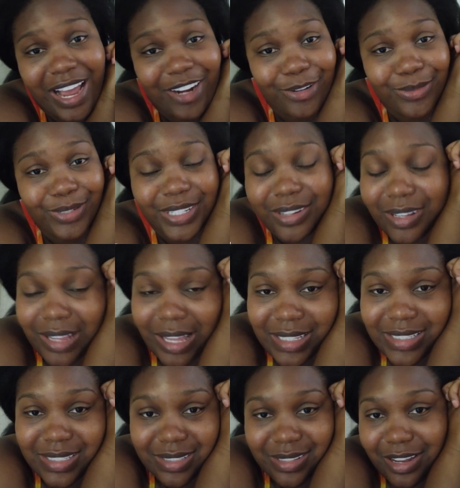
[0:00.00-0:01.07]
I don't need all that
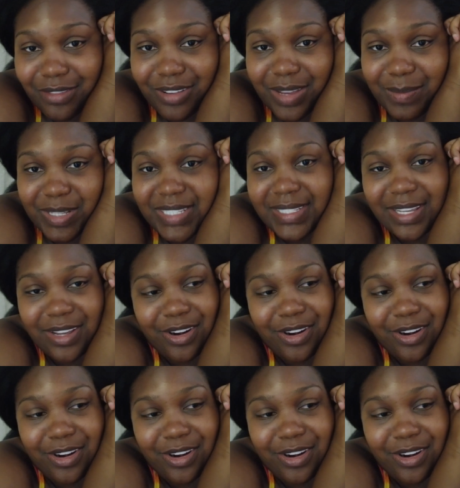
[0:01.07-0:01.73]
stuff. And plus I